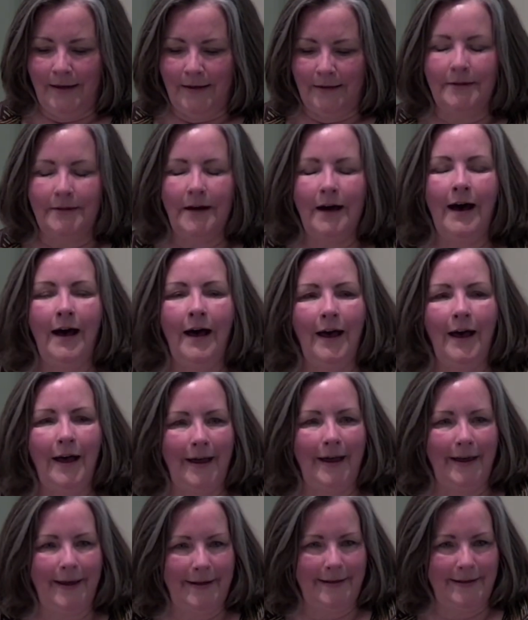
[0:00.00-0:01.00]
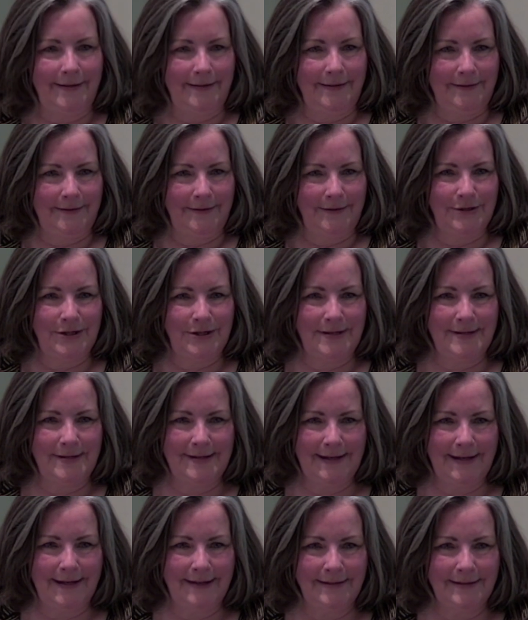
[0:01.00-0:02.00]
God, she
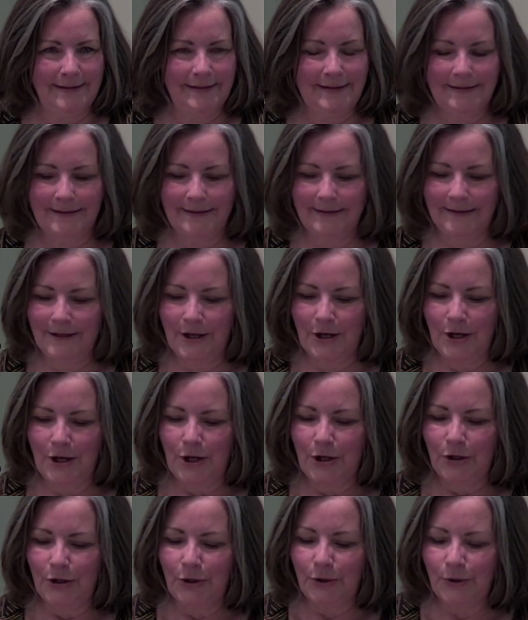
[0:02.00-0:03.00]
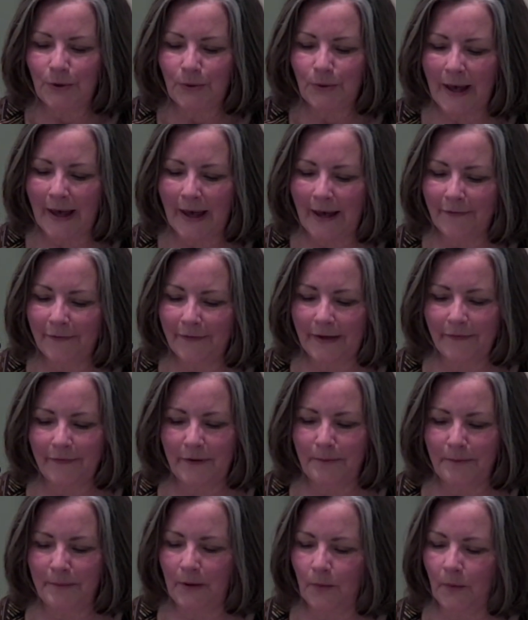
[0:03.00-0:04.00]
says, you have
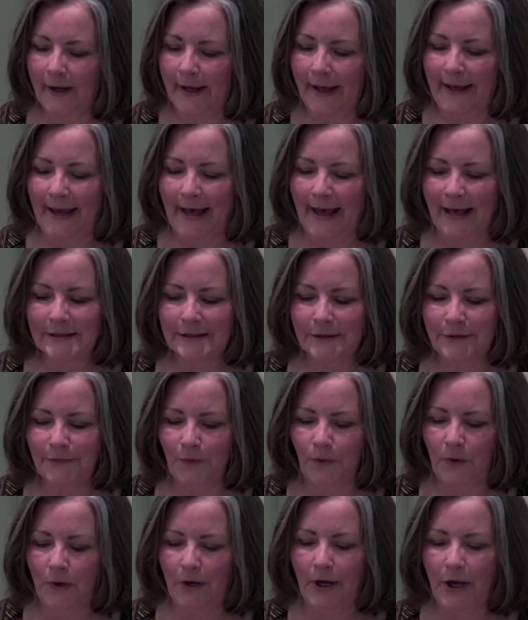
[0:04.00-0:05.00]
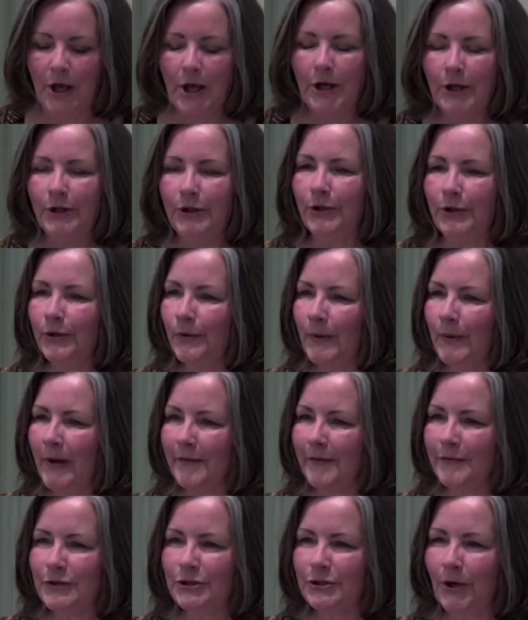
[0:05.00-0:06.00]
given me what I asked for. You
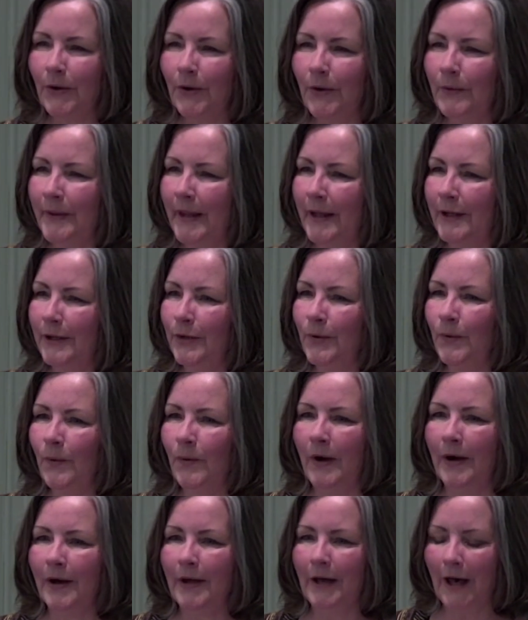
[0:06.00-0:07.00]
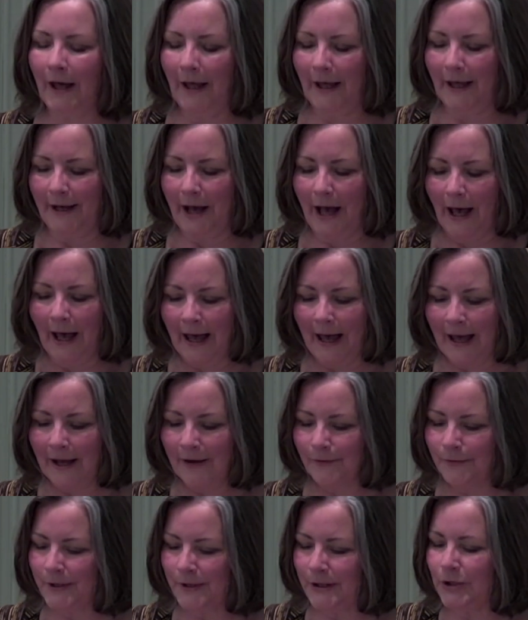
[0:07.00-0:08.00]
have shown that you are God.
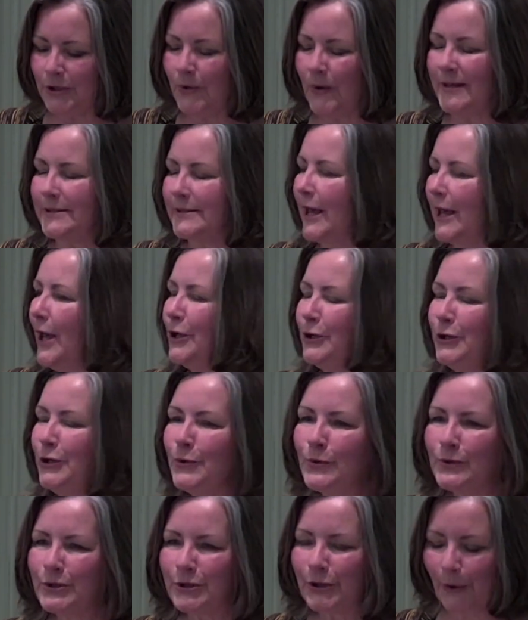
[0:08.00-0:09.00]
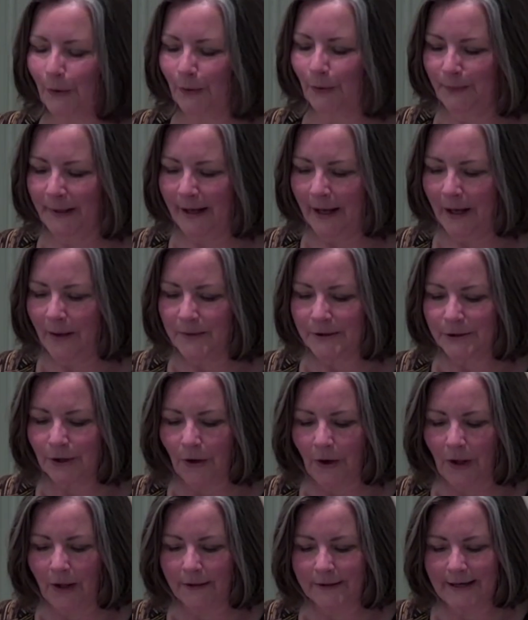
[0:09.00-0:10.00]
I rejoice. You told me I was
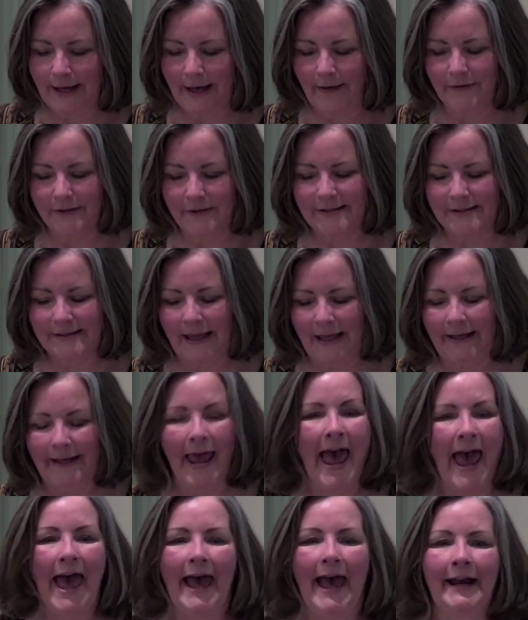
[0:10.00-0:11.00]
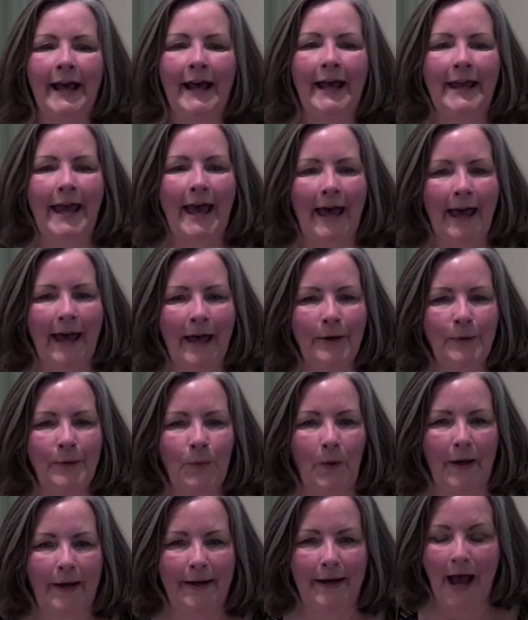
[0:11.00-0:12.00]
called to have a son, and I had
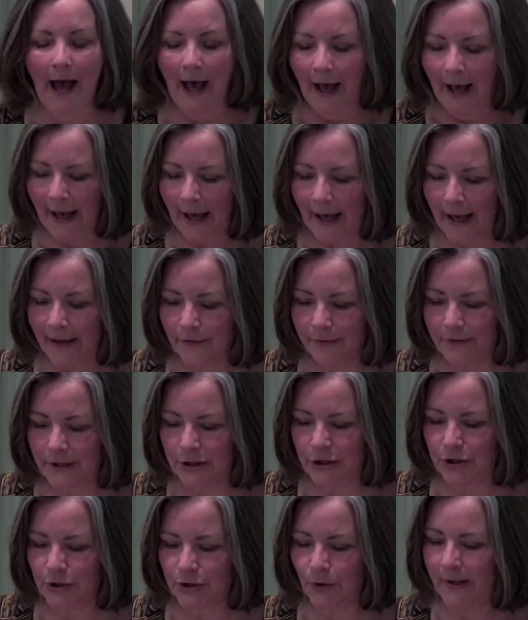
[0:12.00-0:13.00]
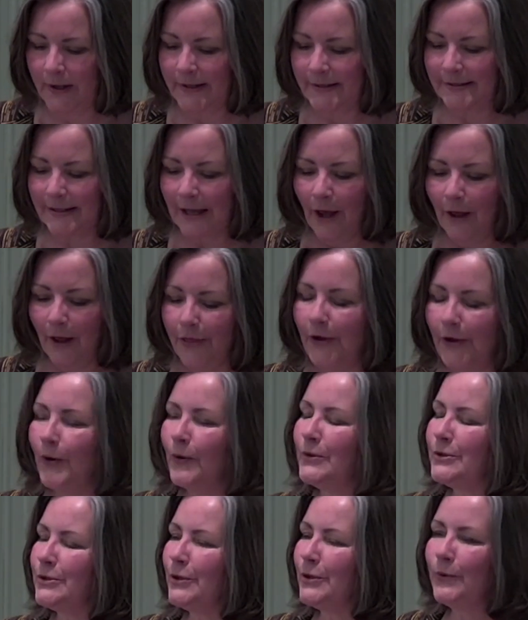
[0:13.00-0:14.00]
one. I rejoice.
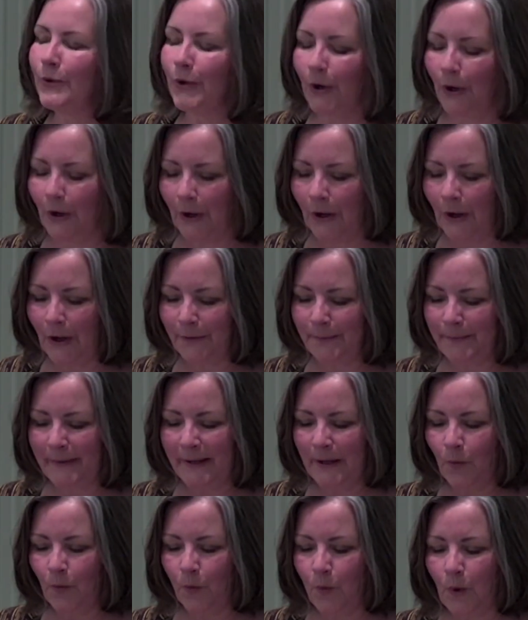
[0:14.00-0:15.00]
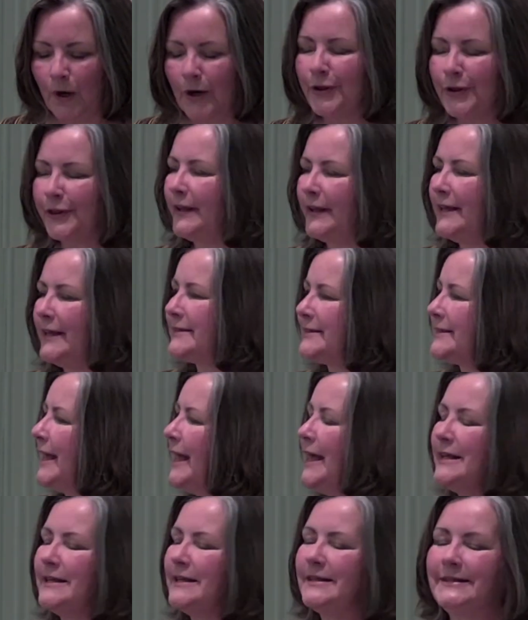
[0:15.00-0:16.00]
Those who called me worthless
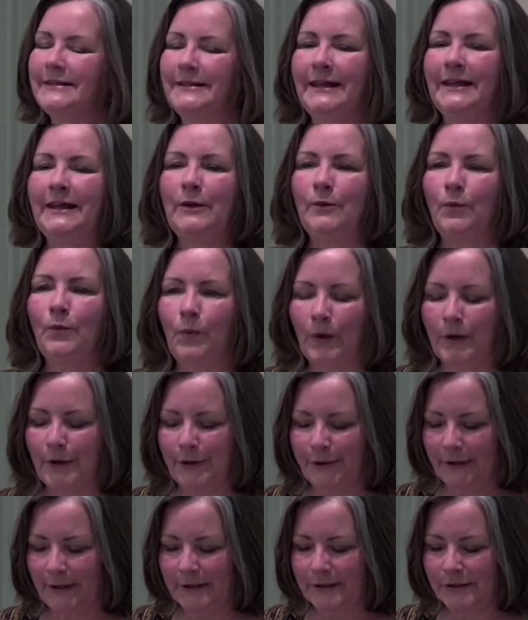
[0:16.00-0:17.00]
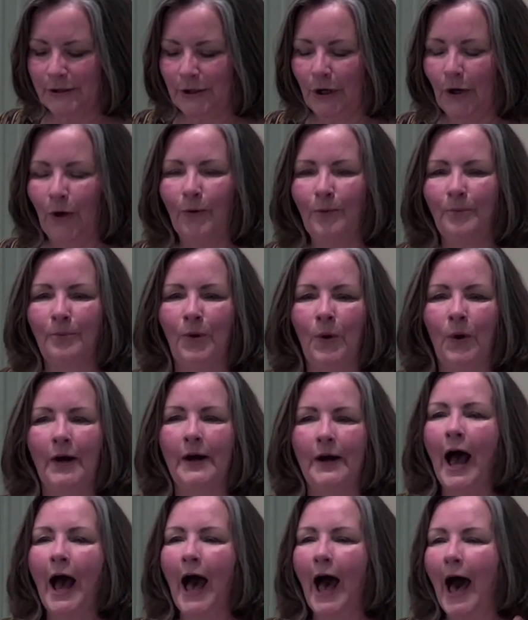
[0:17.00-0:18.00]
see worthless no
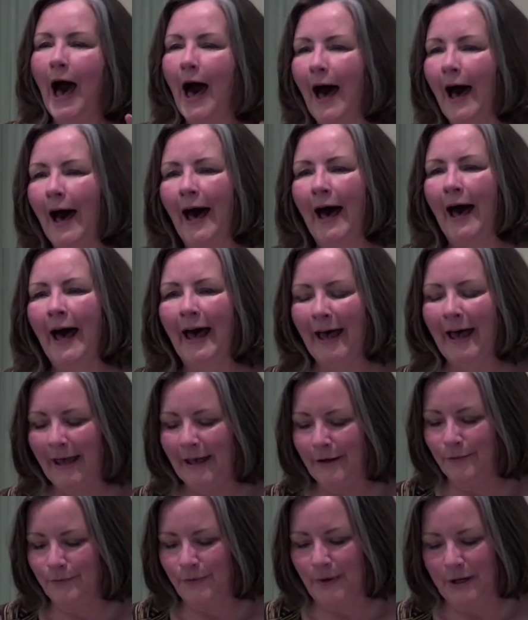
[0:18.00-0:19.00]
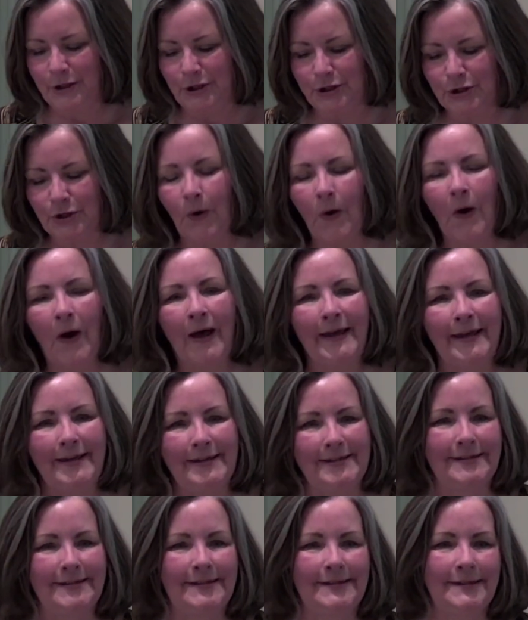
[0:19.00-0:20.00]
more. I
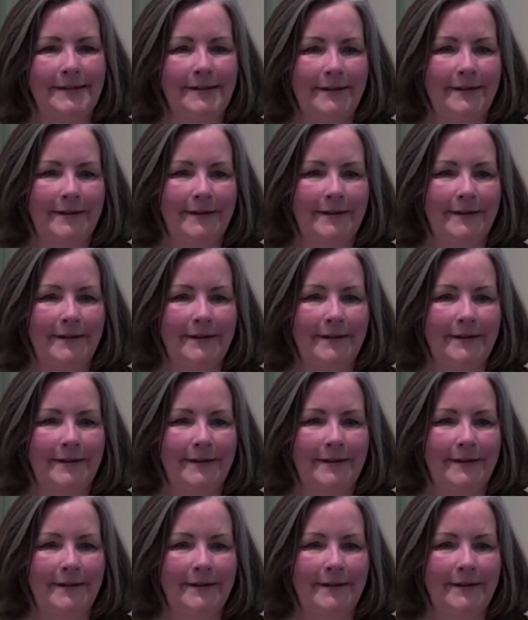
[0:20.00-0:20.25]
rejoice.